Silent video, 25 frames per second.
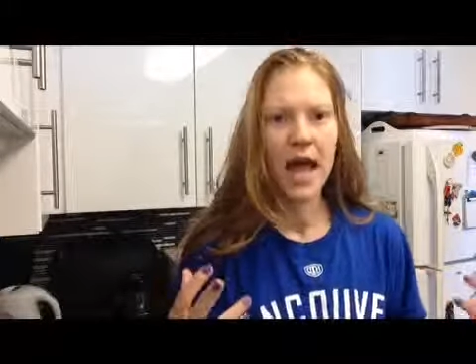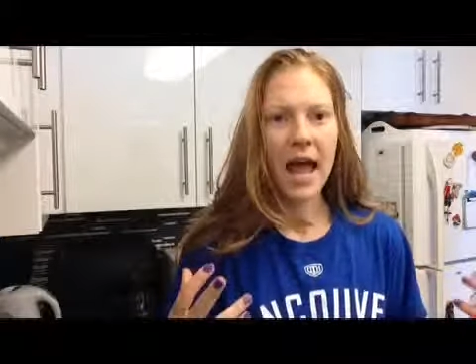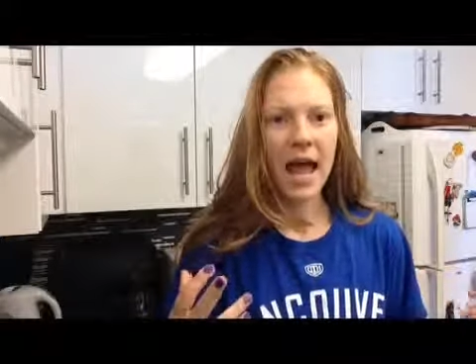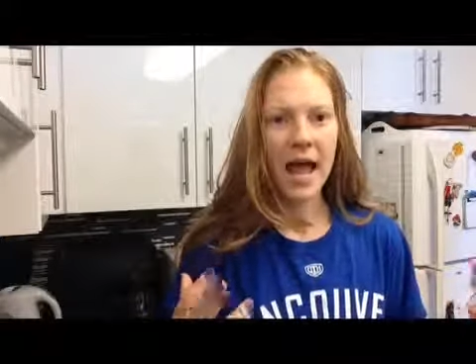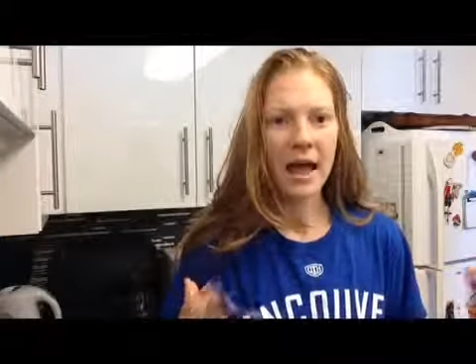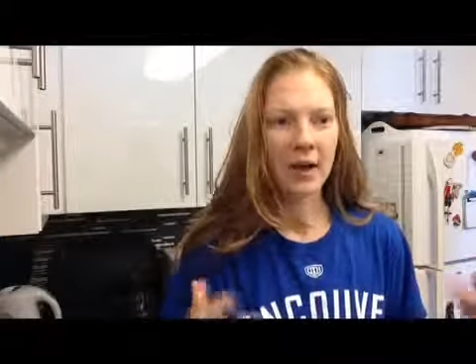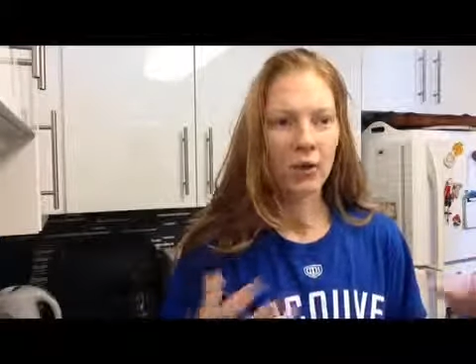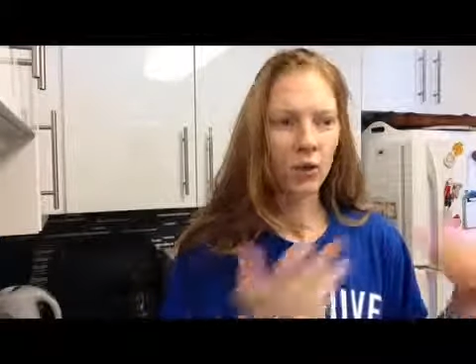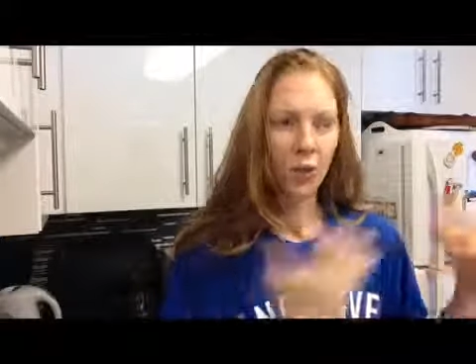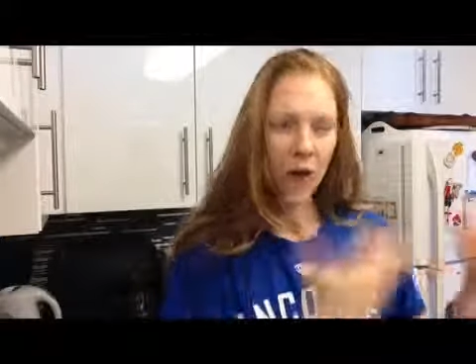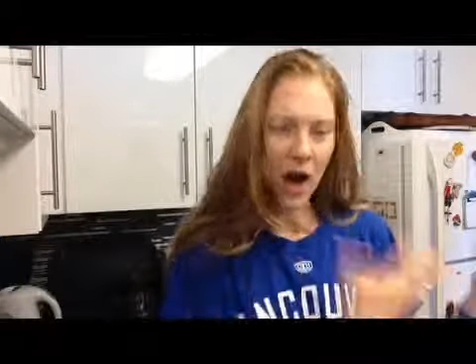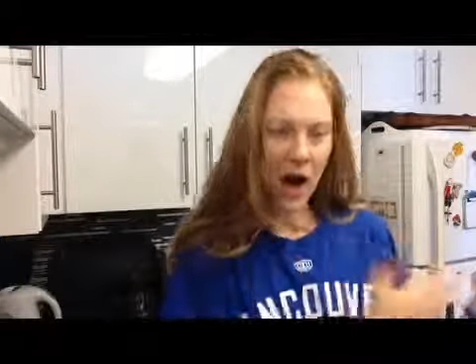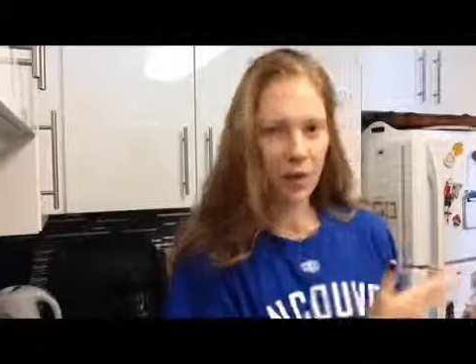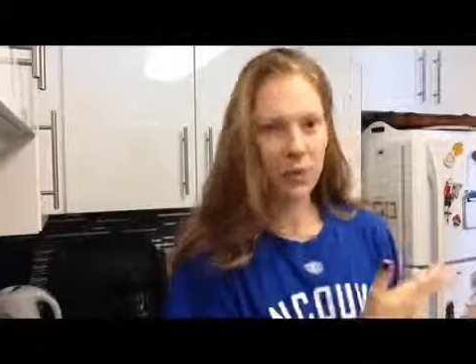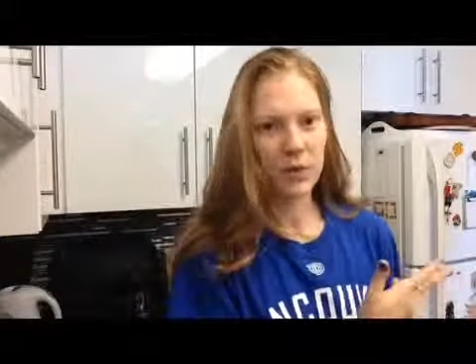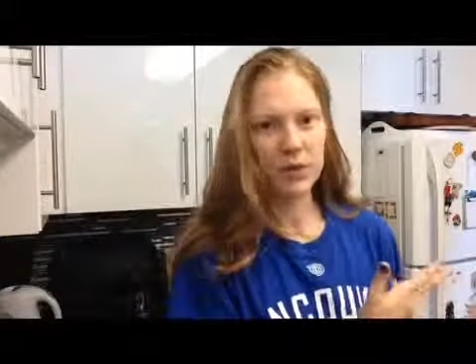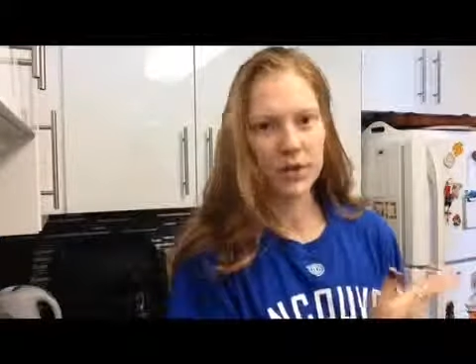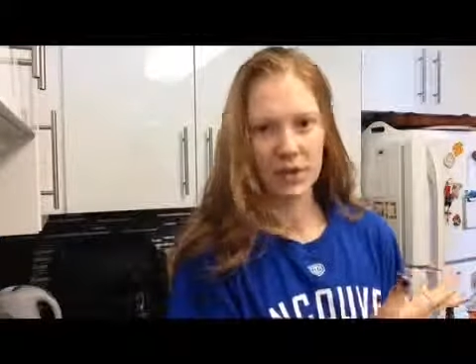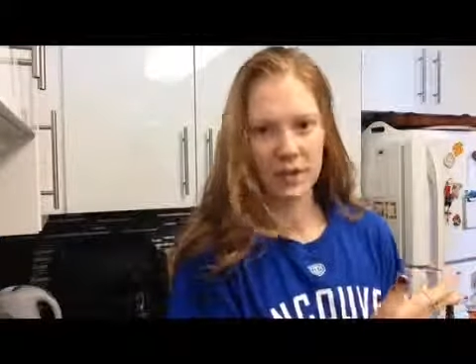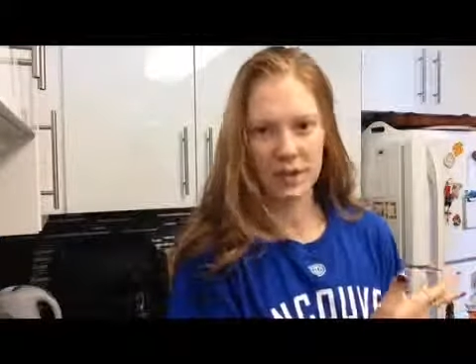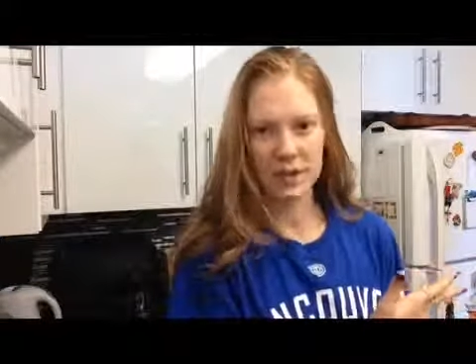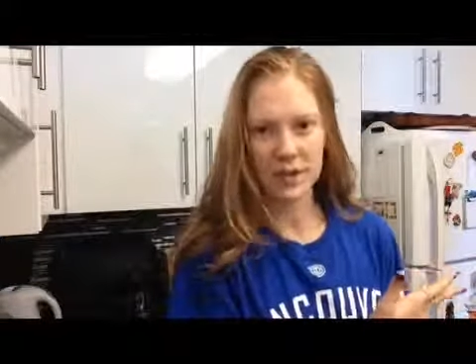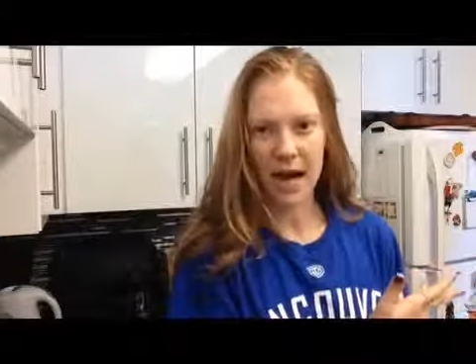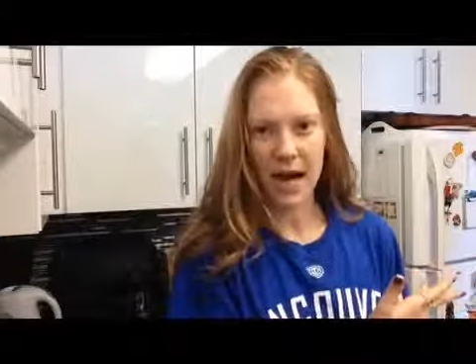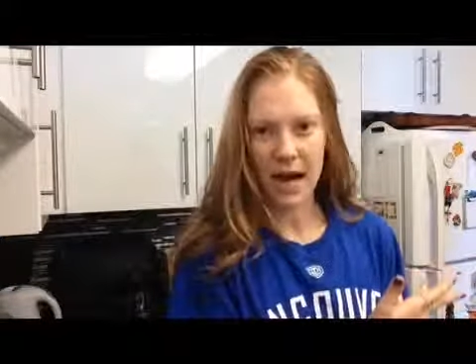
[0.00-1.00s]
and why would
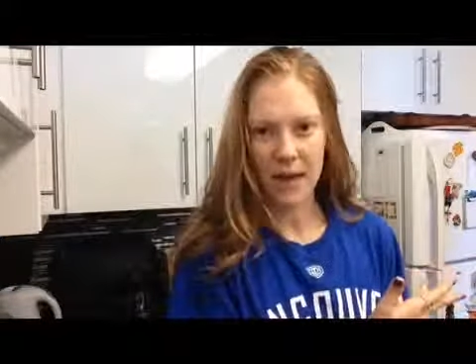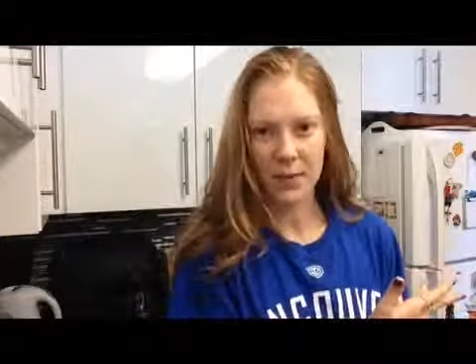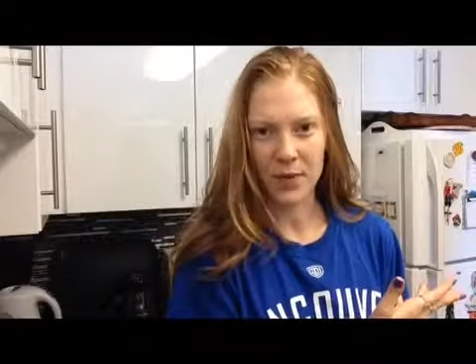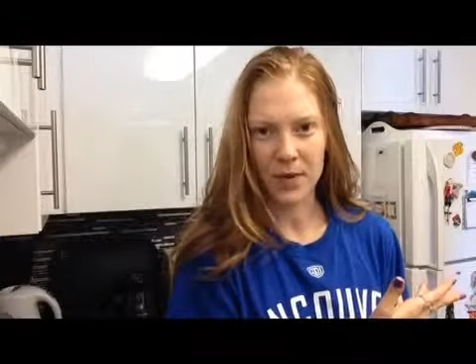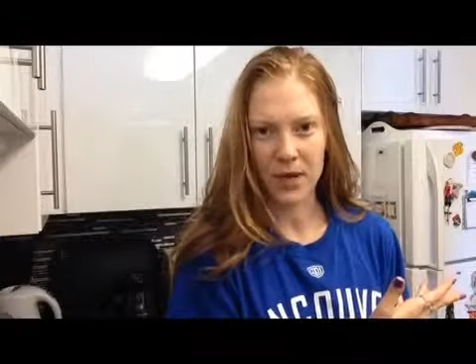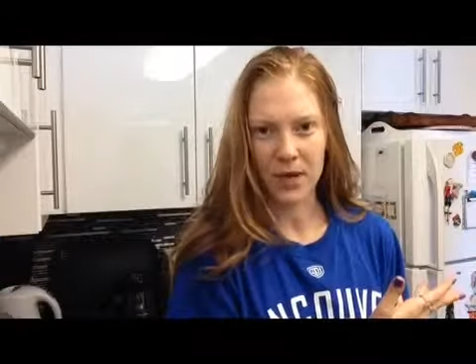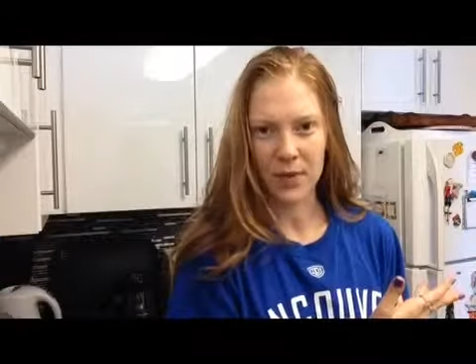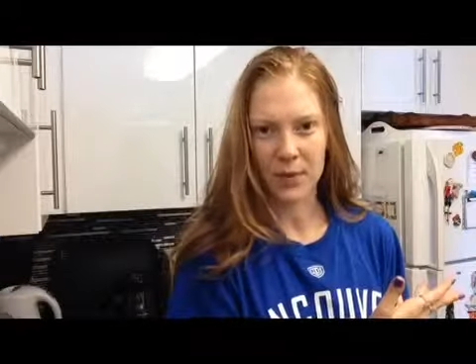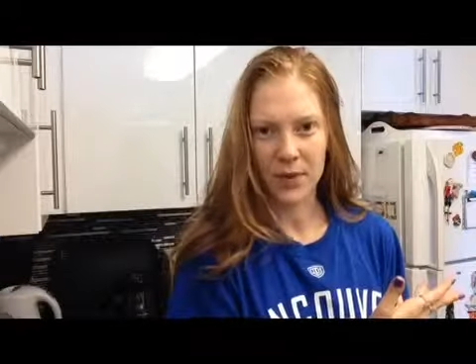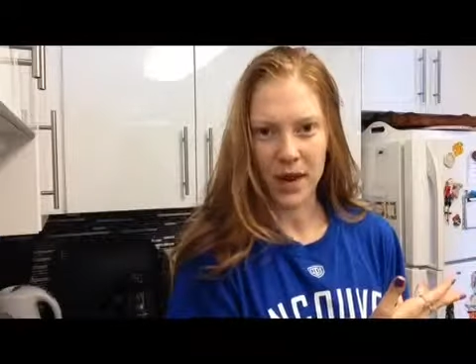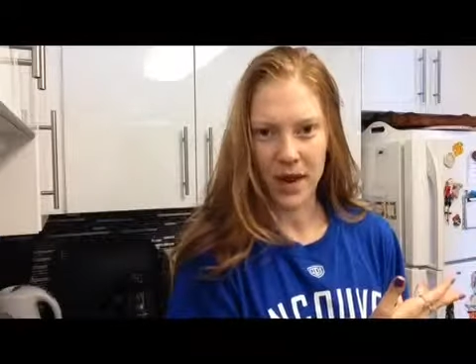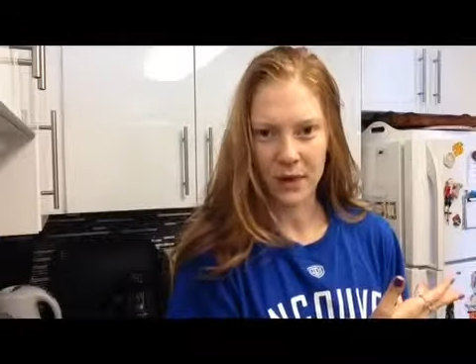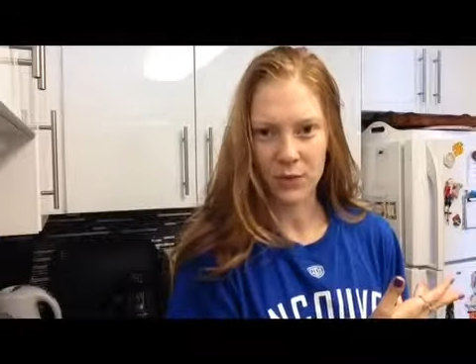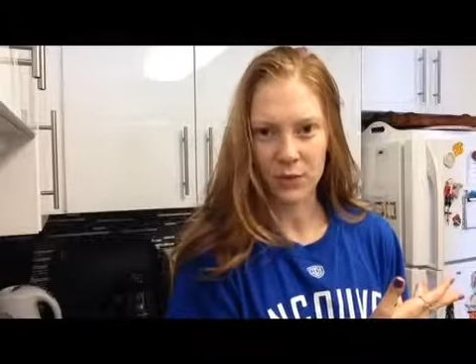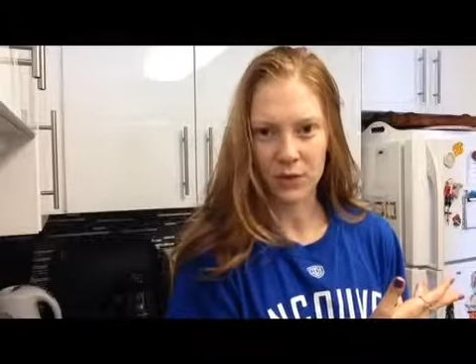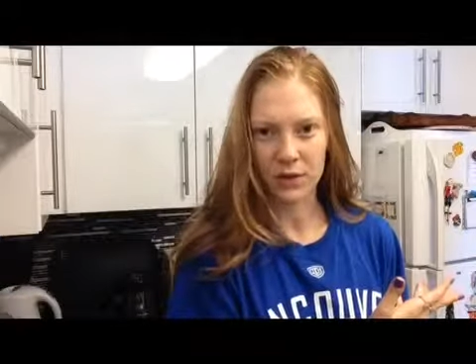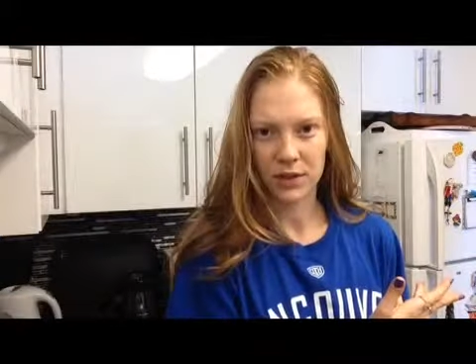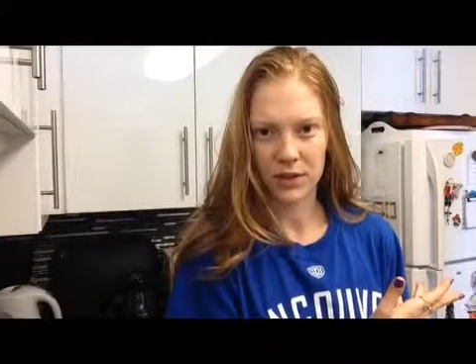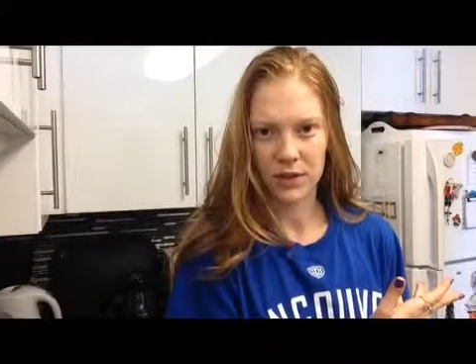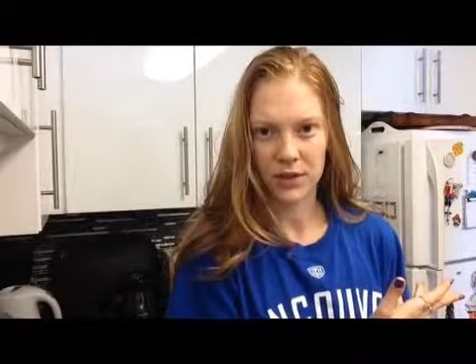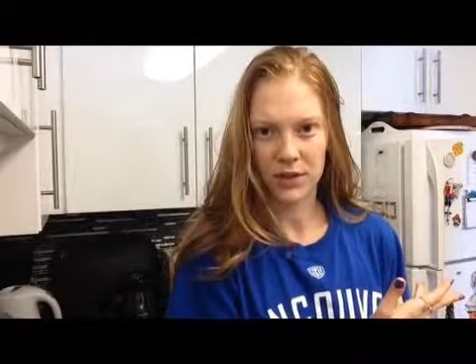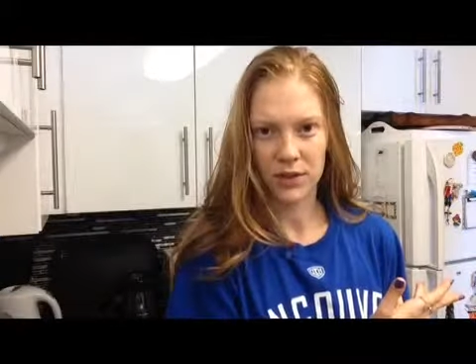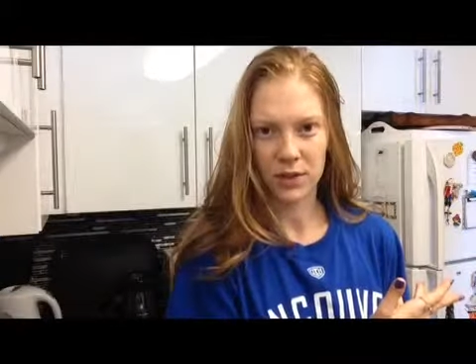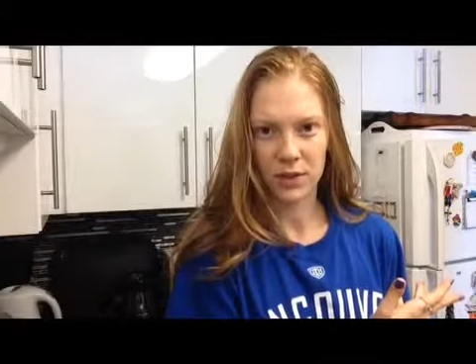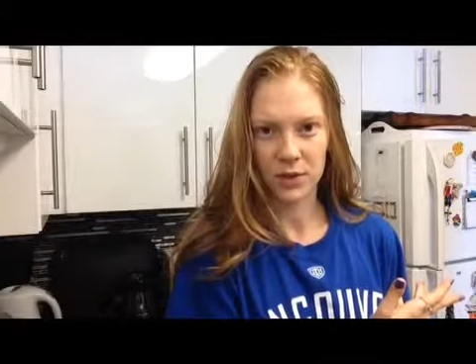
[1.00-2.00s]
this guy be in bed with
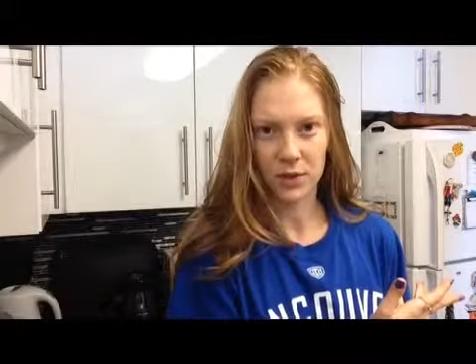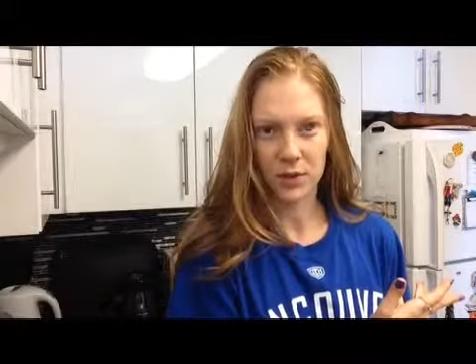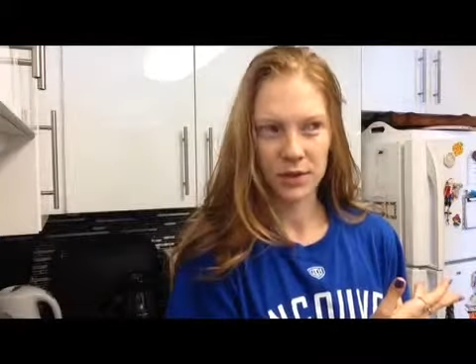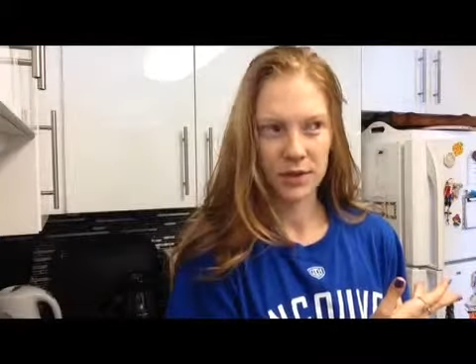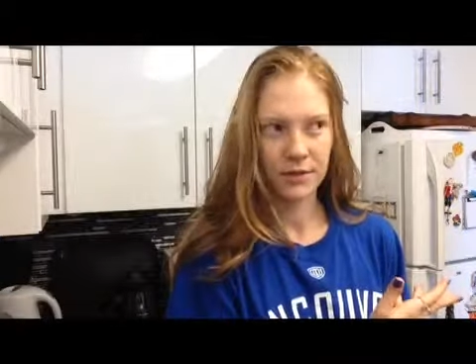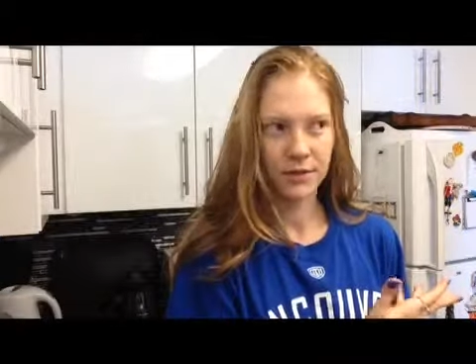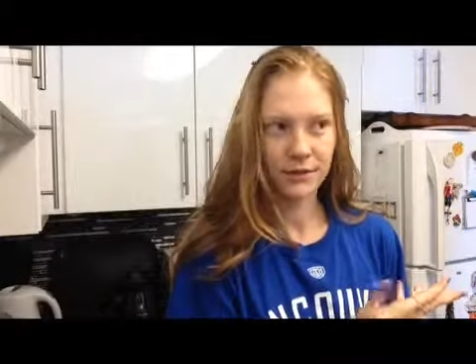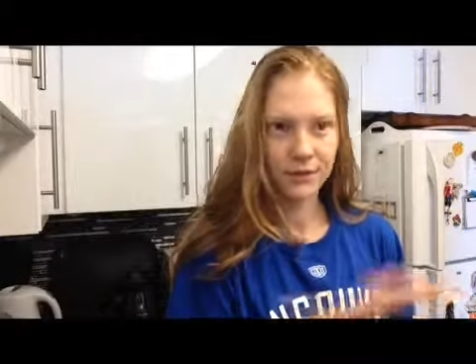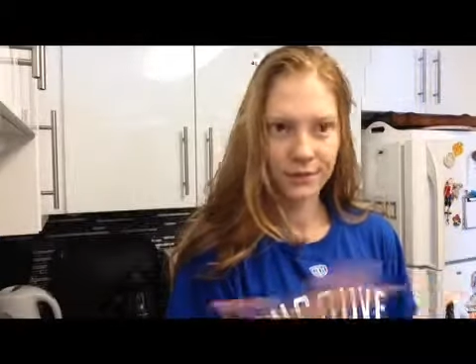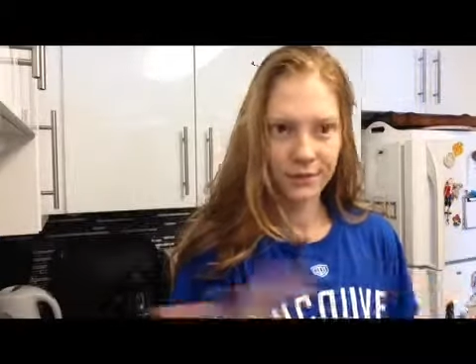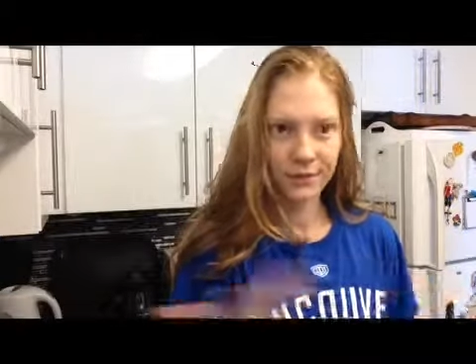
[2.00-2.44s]
this dude?